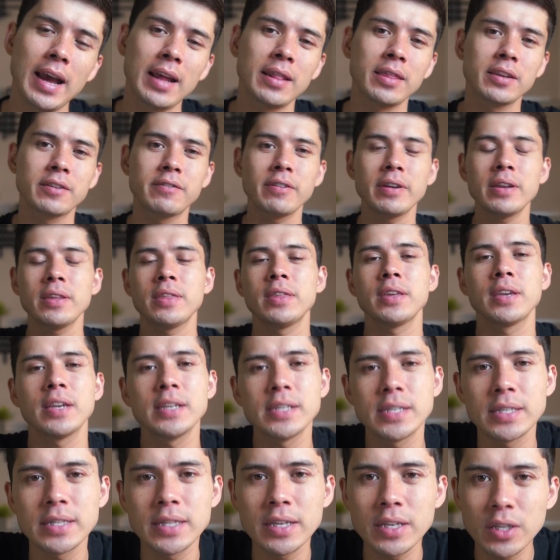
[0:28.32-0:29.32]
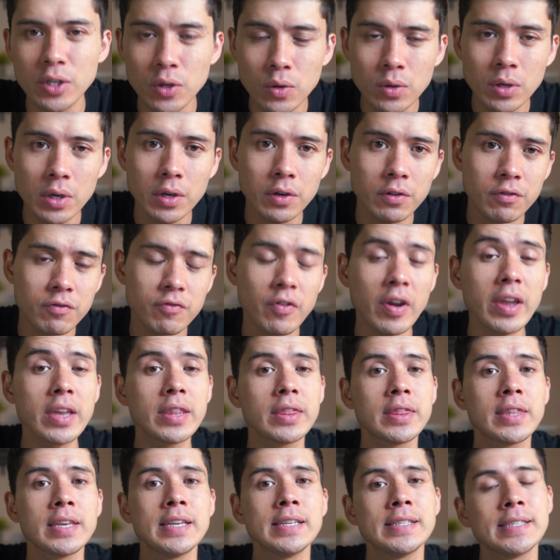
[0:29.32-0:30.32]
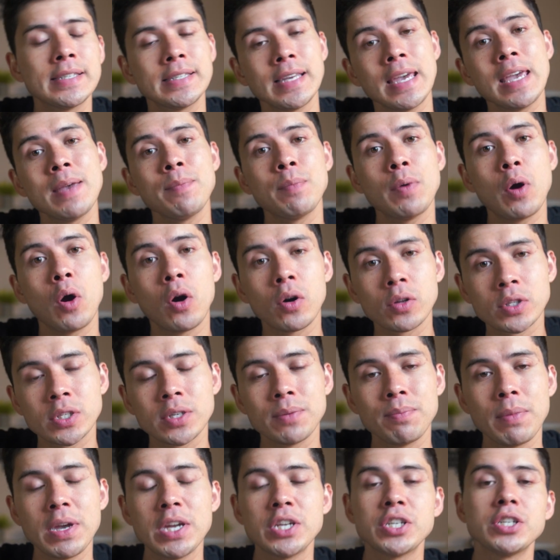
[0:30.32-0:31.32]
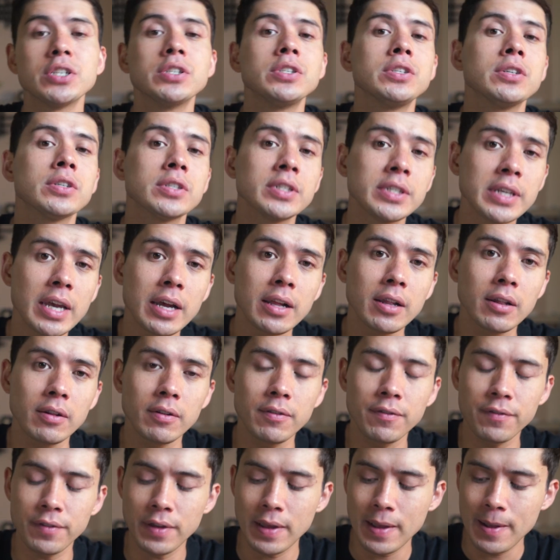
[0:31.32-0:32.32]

And the great thing is that you can create these same automations yourself,